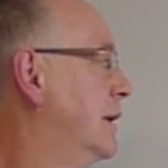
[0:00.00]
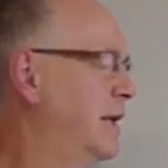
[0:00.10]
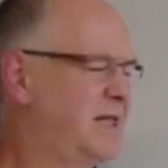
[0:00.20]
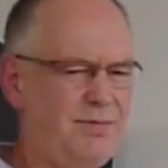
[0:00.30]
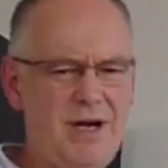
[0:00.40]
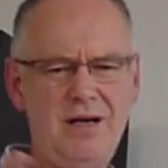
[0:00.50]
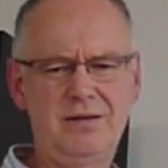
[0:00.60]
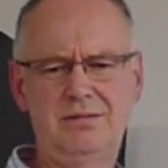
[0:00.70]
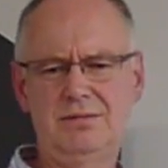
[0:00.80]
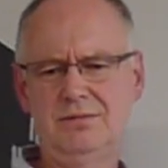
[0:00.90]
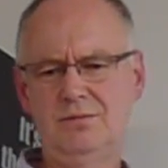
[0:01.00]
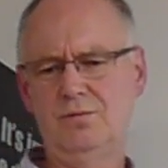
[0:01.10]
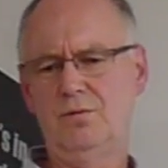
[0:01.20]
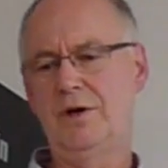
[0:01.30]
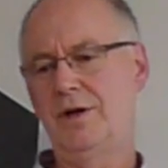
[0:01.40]
And it's about
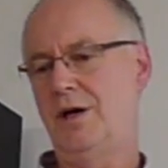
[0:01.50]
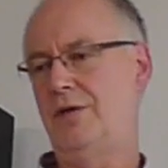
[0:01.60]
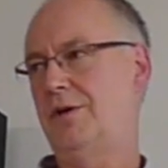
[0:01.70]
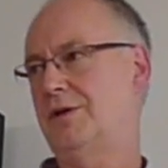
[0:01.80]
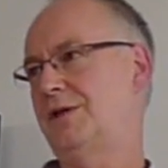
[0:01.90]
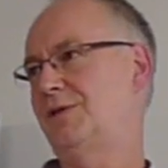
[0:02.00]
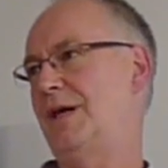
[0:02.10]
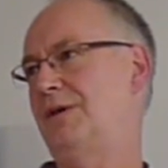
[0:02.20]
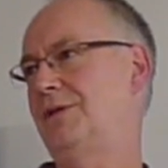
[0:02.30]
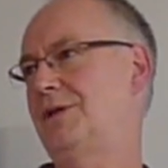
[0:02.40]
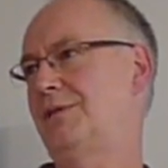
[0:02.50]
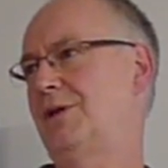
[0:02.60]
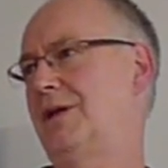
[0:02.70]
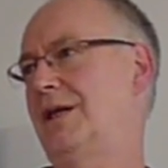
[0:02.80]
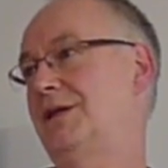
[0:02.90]
1.5 octaves bandwidth, something like that.